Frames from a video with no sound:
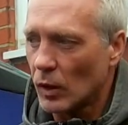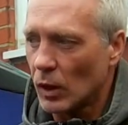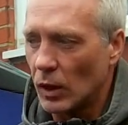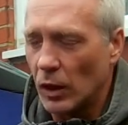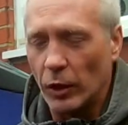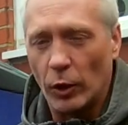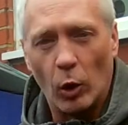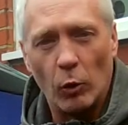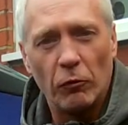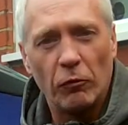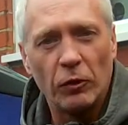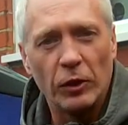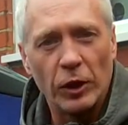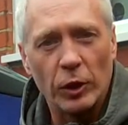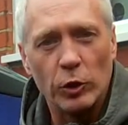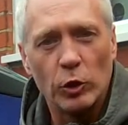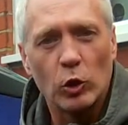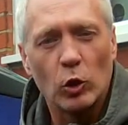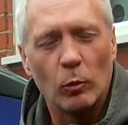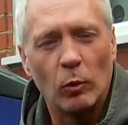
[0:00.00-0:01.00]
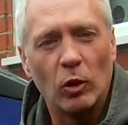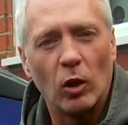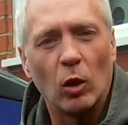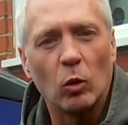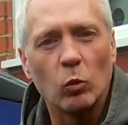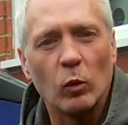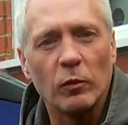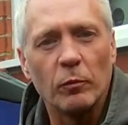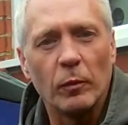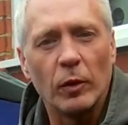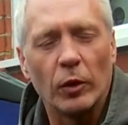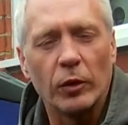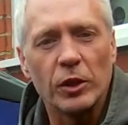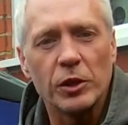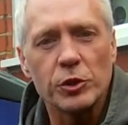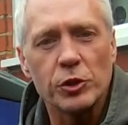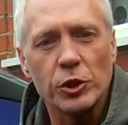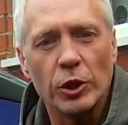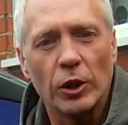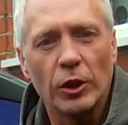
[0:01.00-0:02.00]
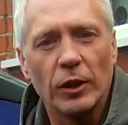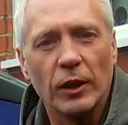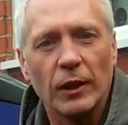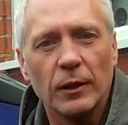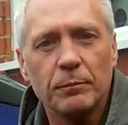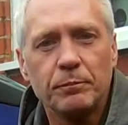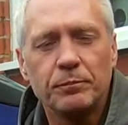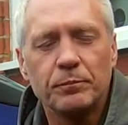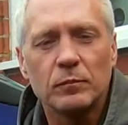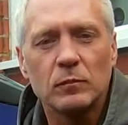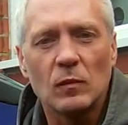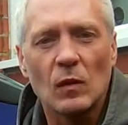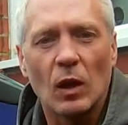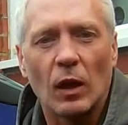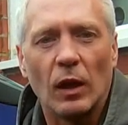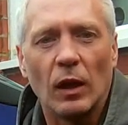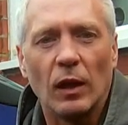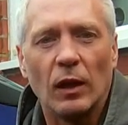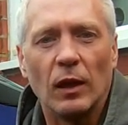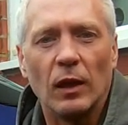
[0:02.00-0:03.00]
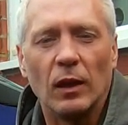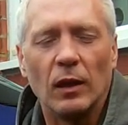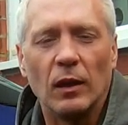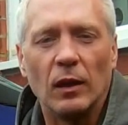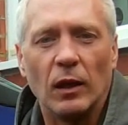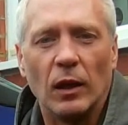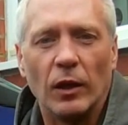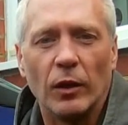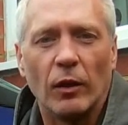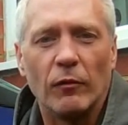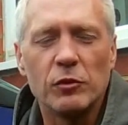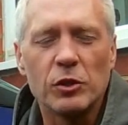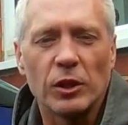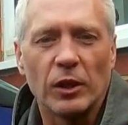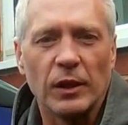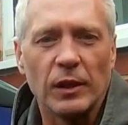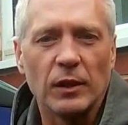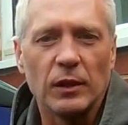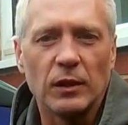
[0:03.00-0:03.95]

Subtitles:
and hopefully you can come along with me on this journey. And obviously,